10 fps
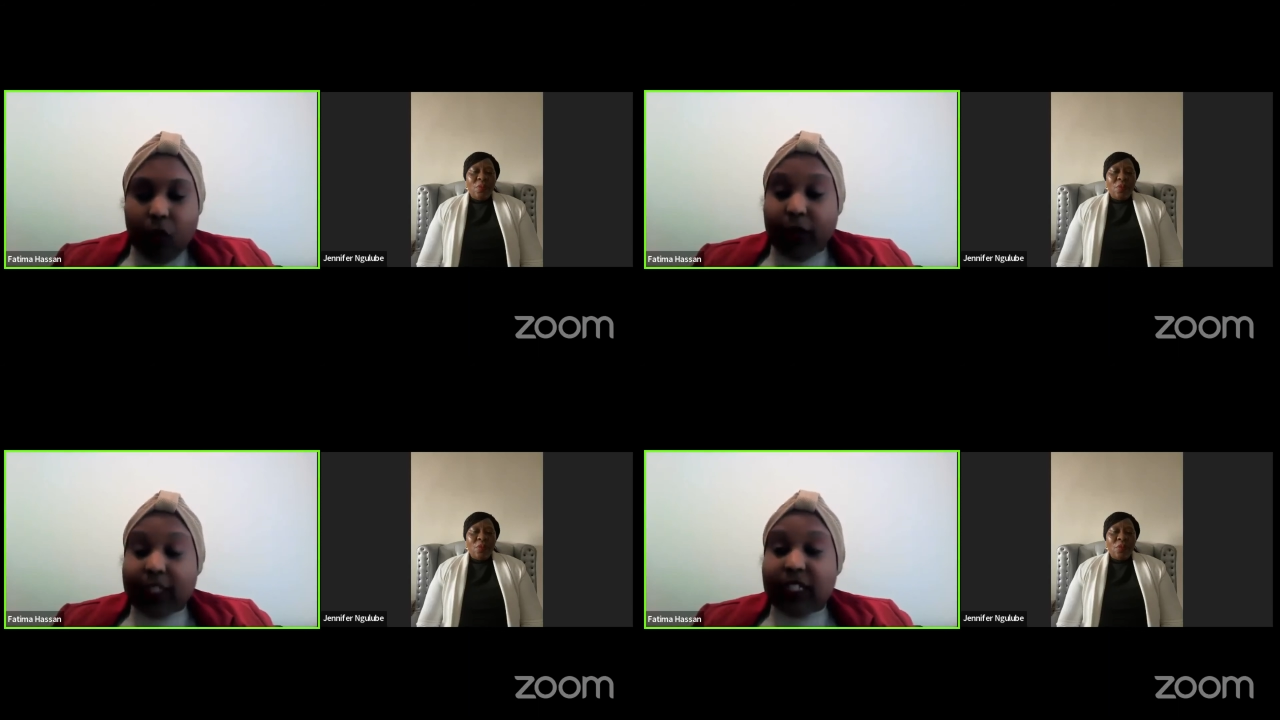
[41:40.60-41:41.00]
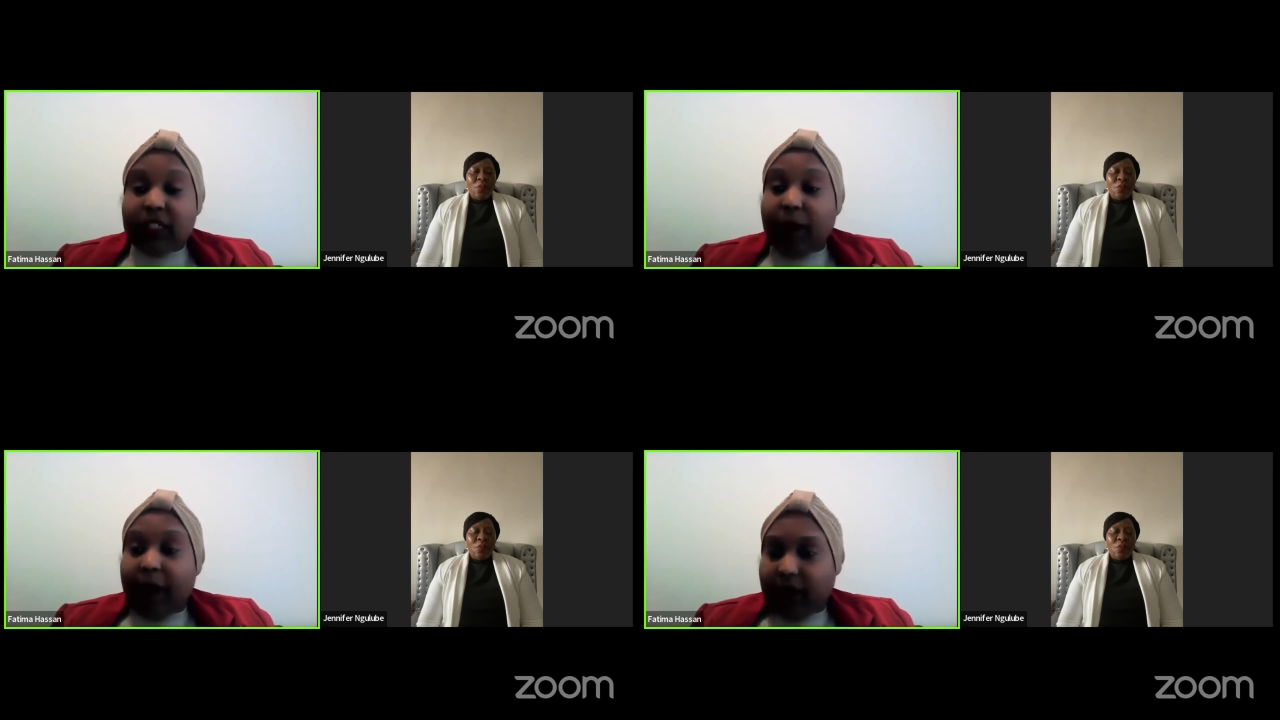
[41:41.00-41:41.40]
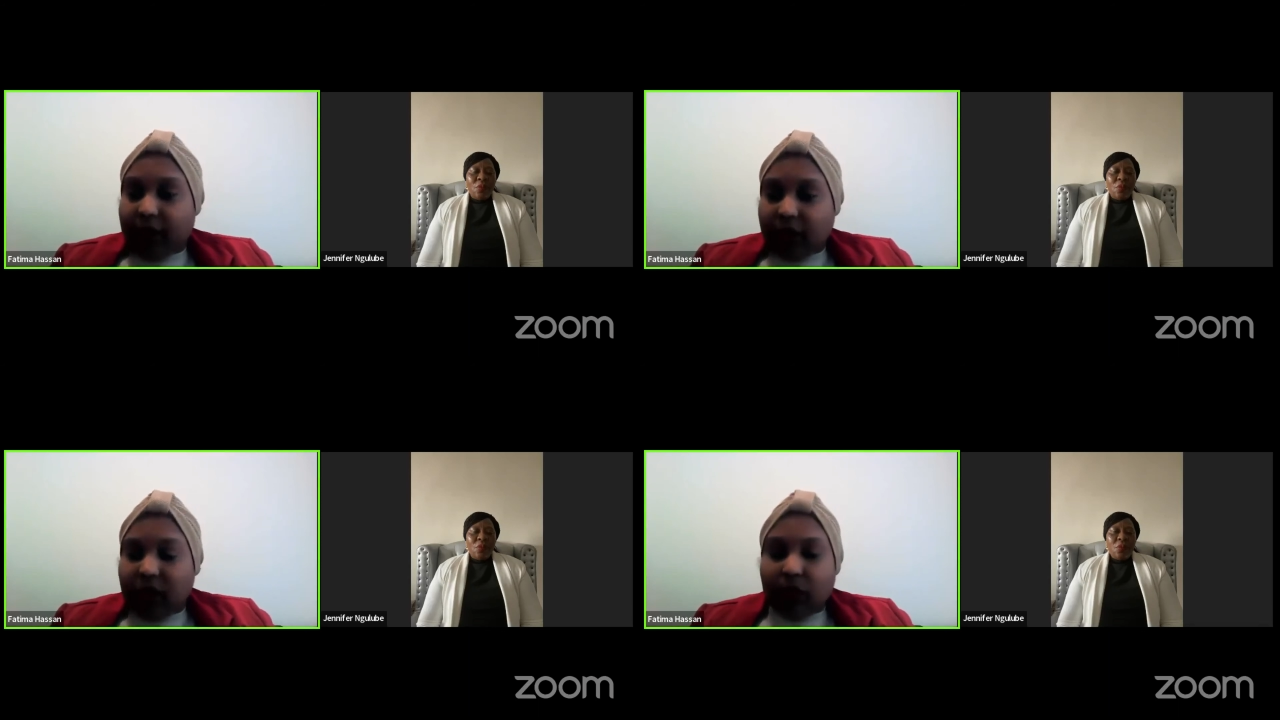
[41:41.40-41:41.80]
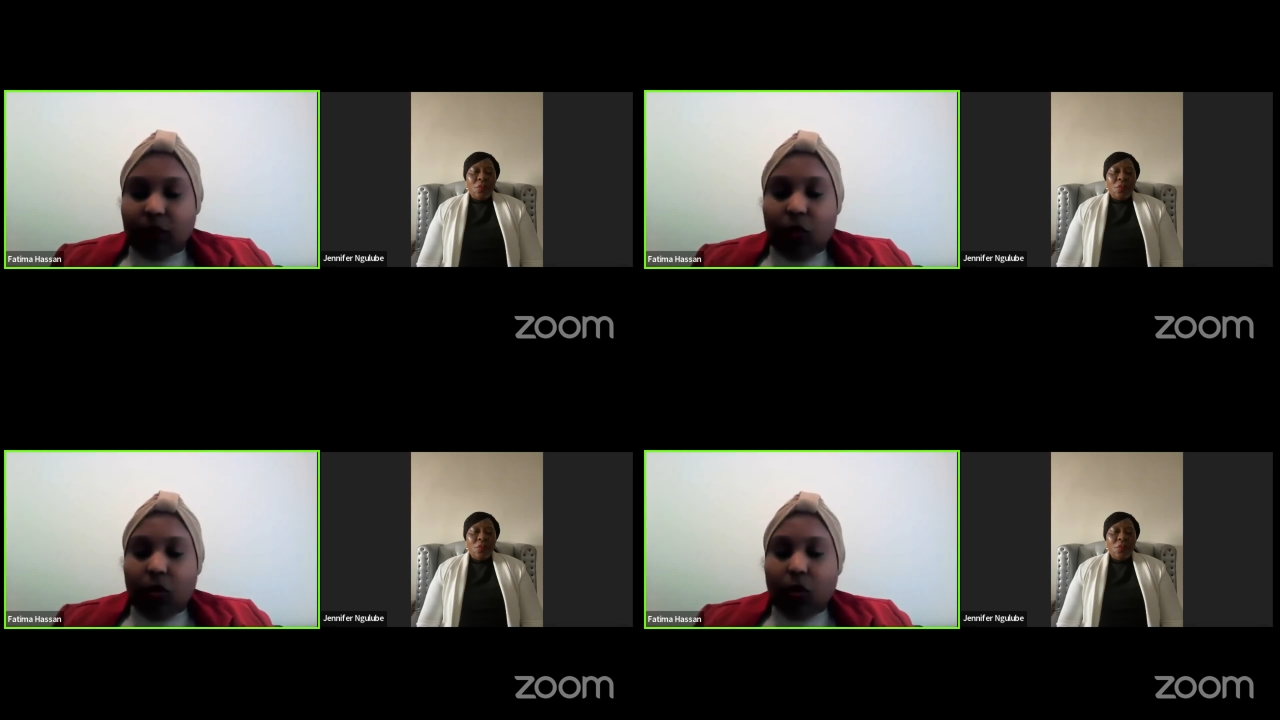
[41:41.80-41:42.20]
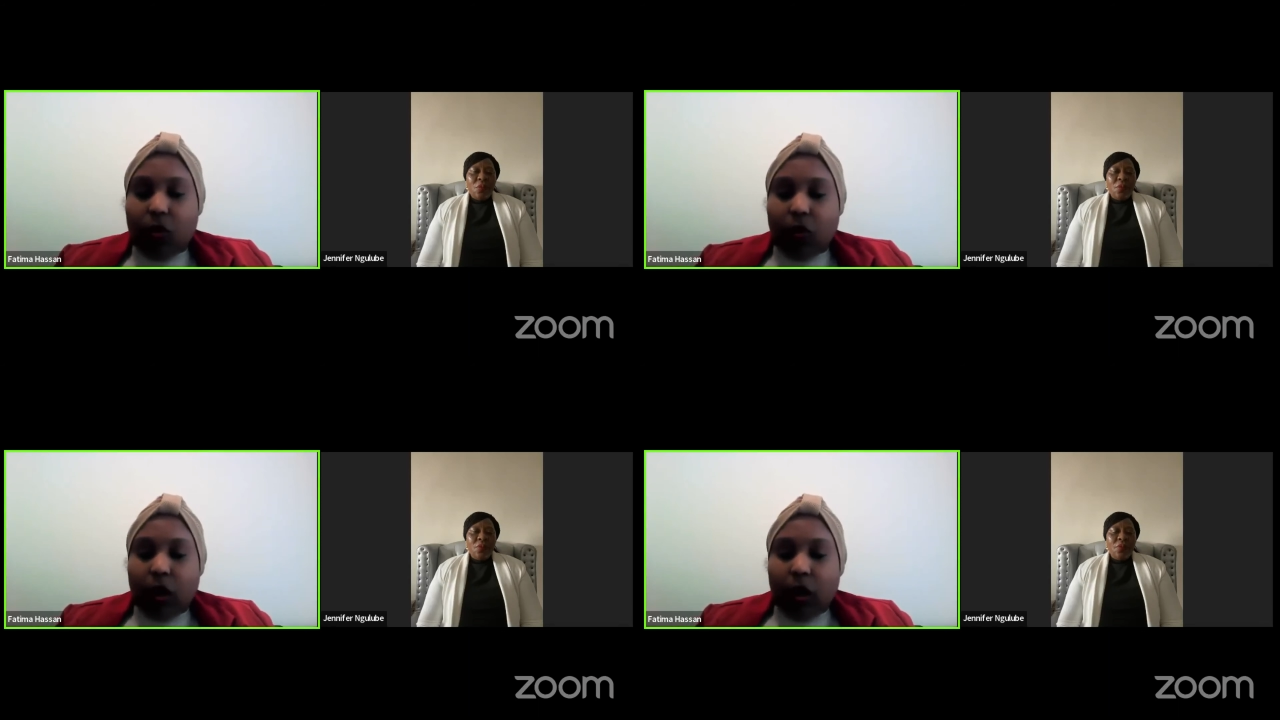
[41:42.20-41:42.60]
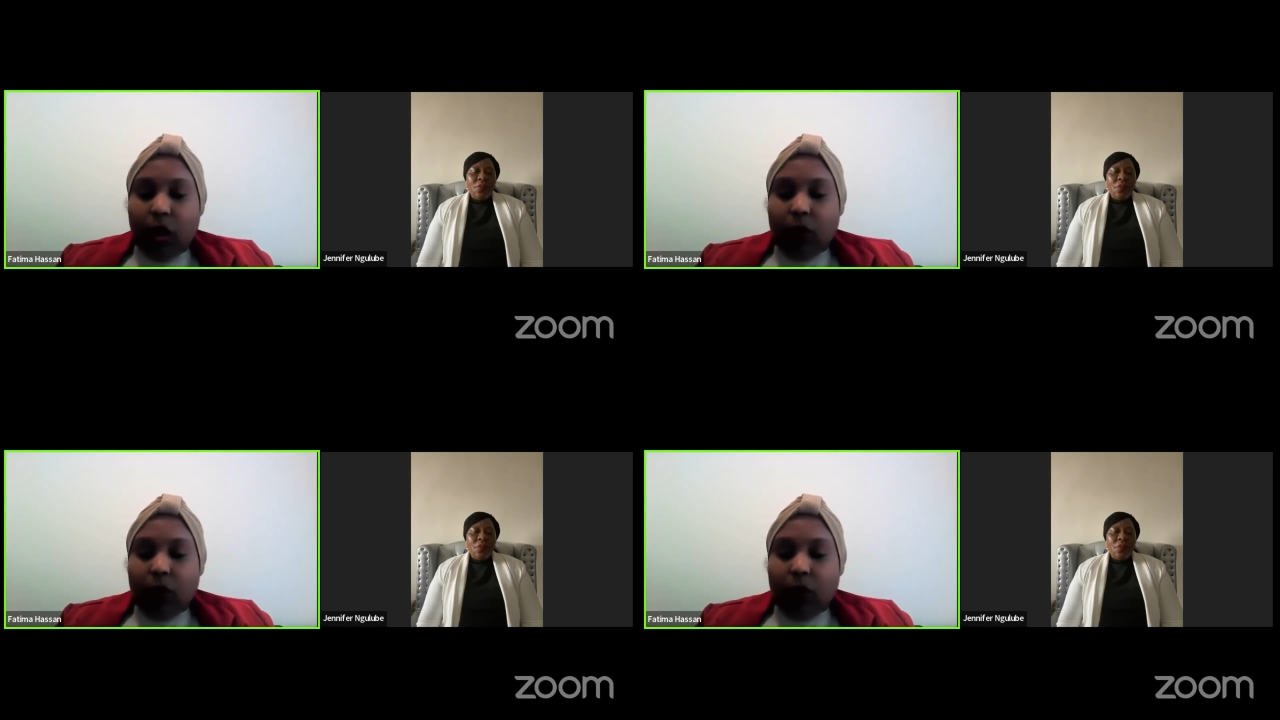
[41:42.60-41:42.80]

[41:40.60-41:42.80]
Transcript: inspired, more